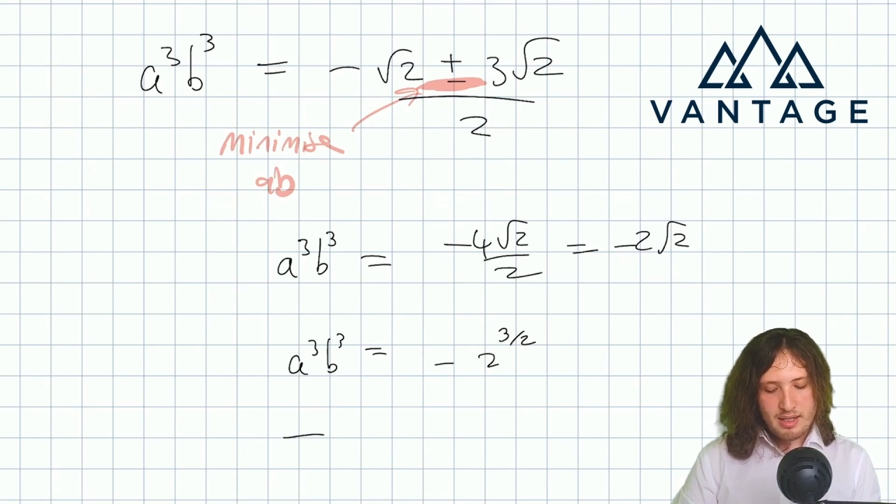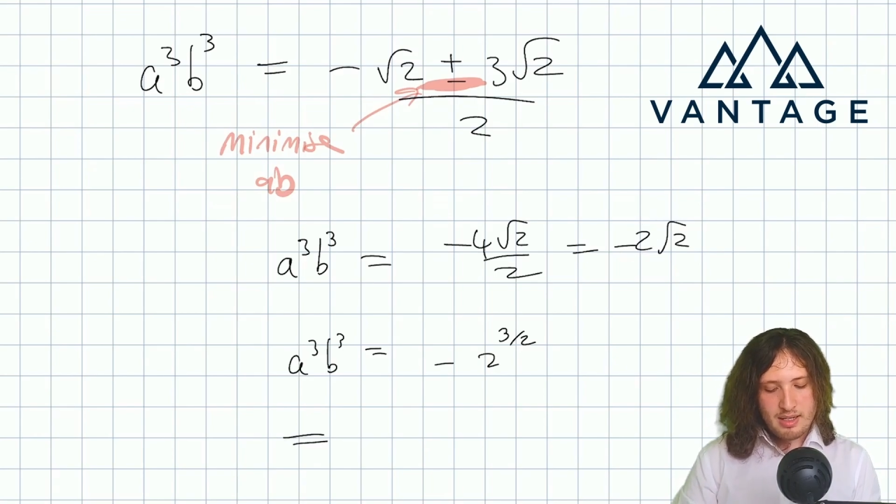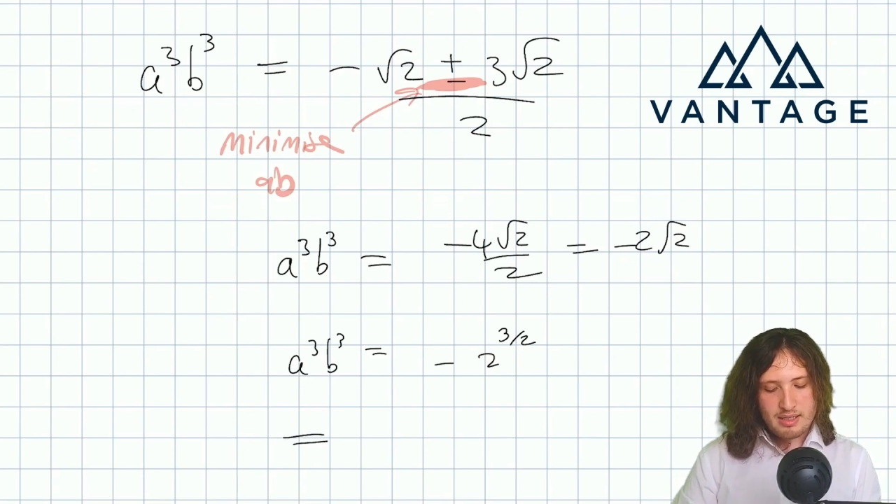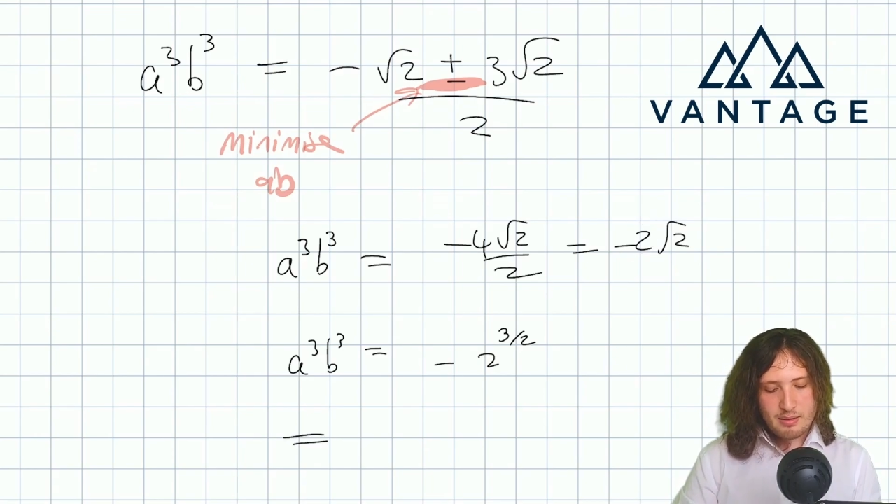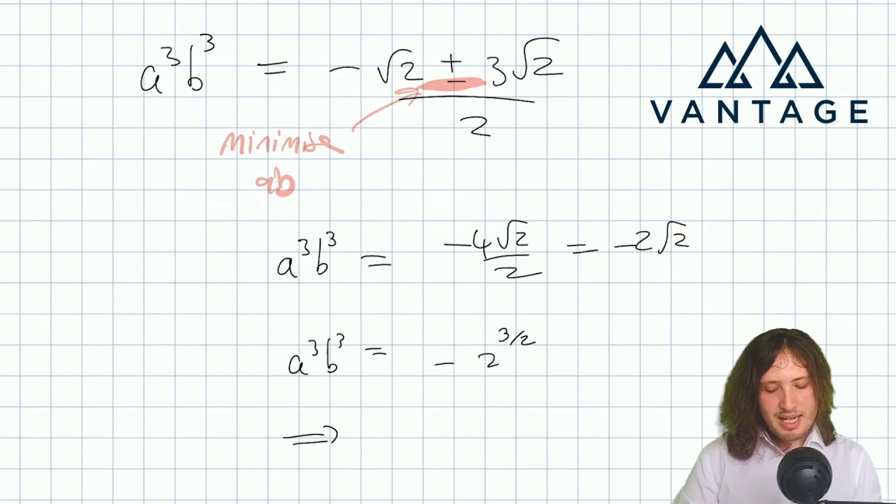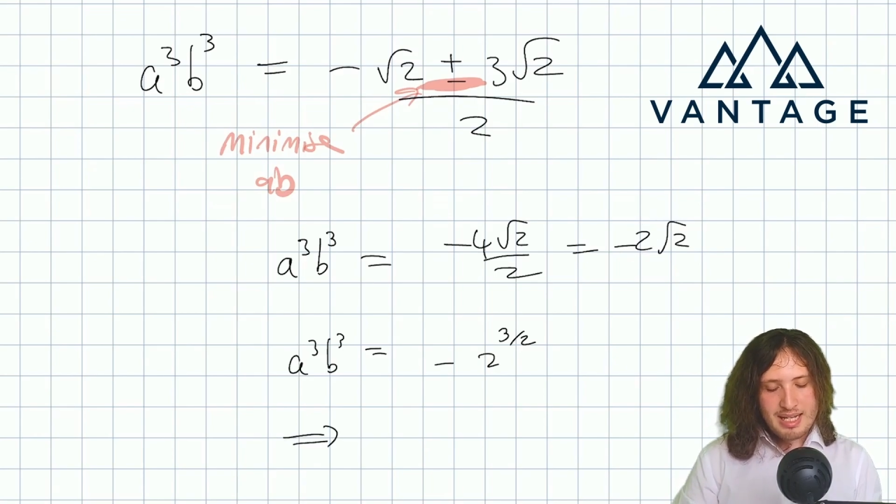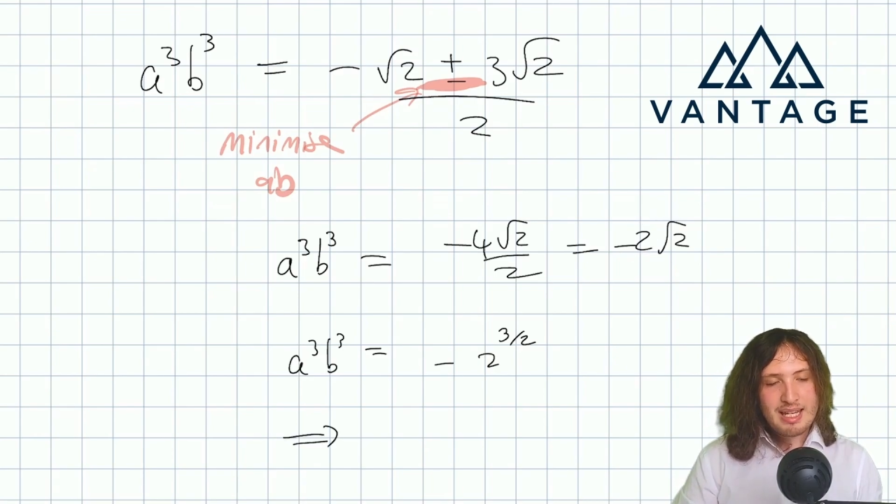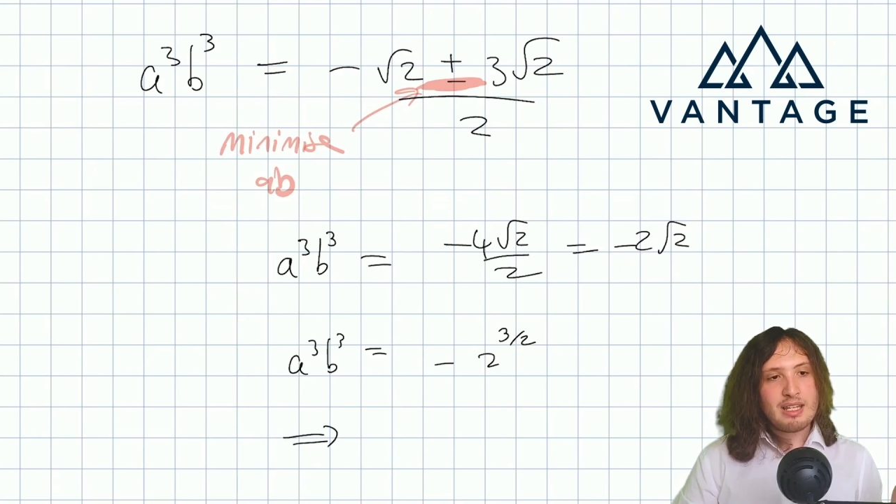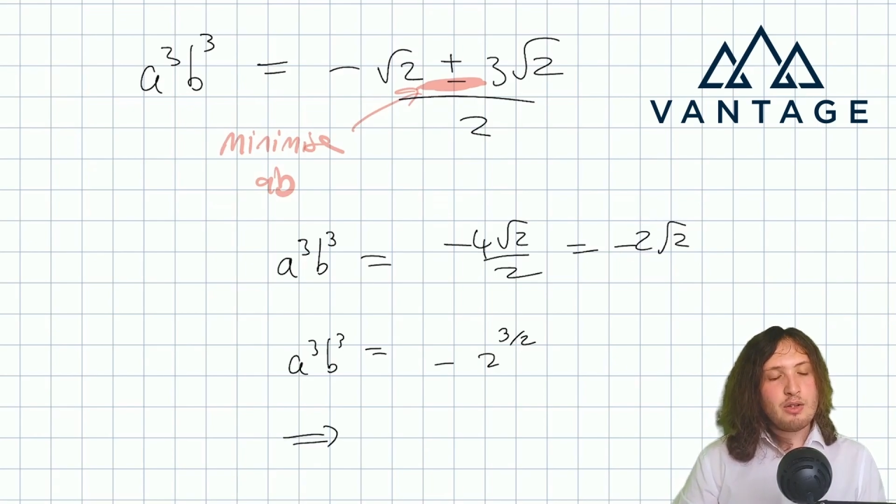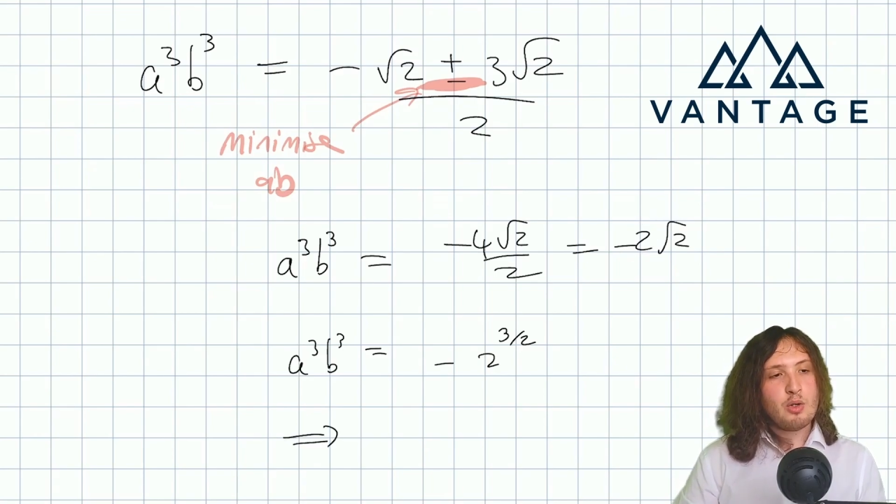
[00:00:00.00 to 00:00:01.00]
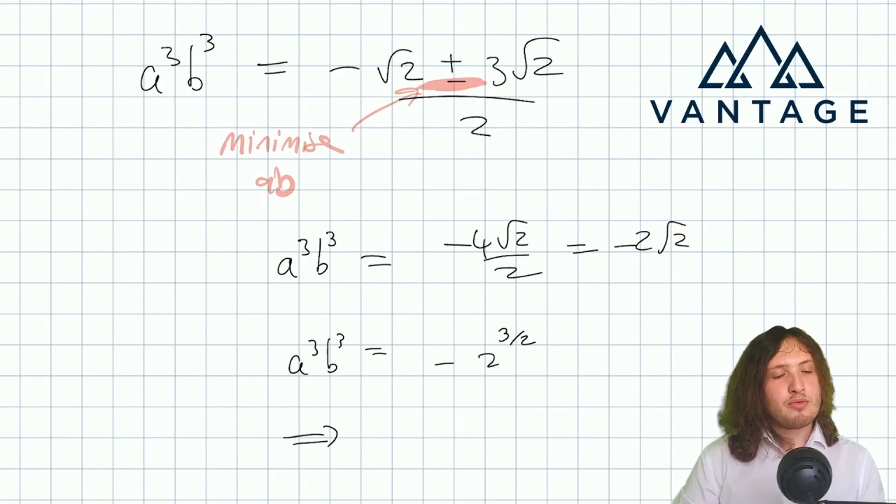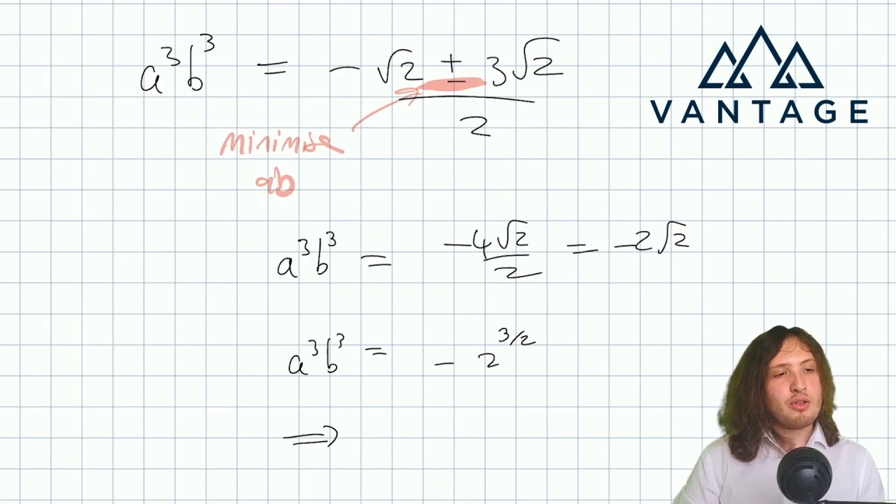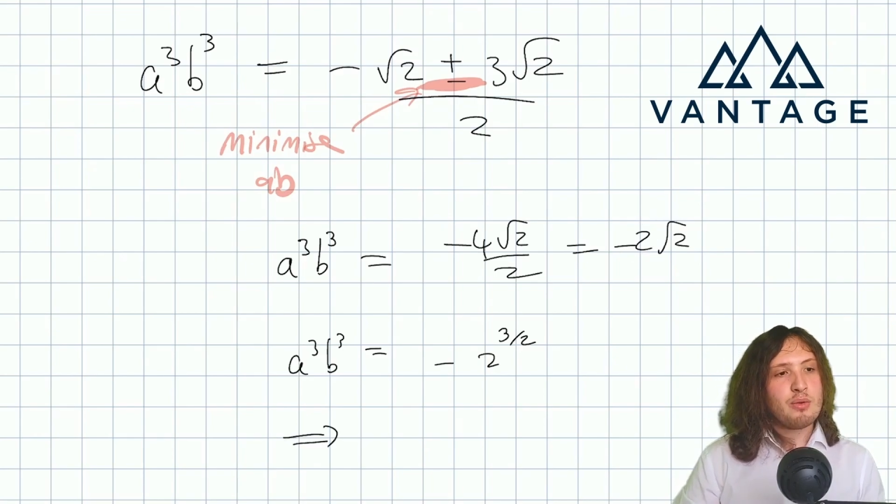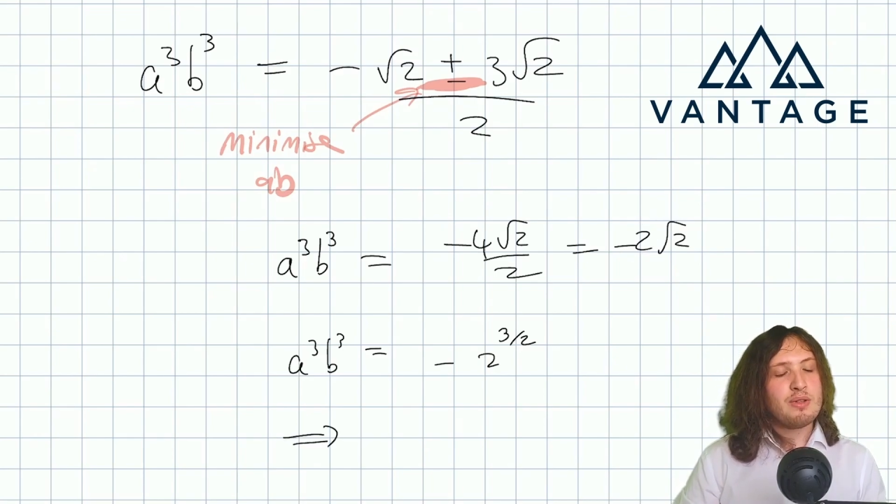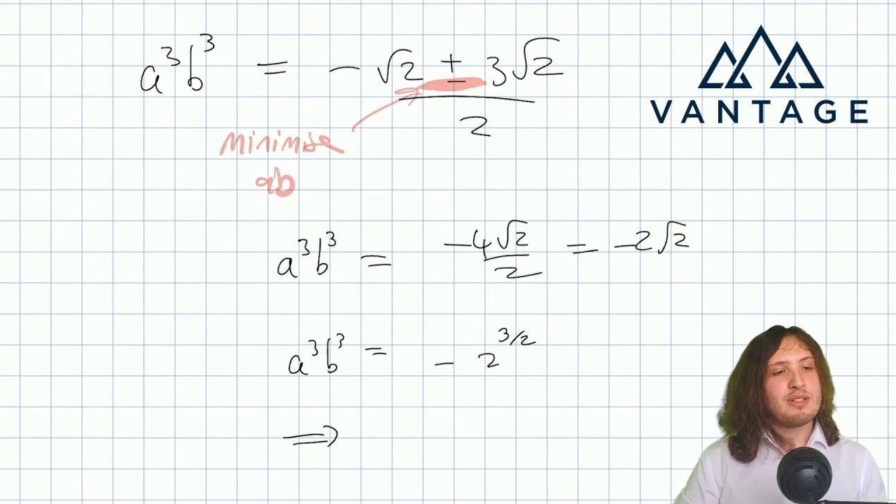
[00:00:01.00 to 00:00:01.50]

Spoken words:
So taking cube roots,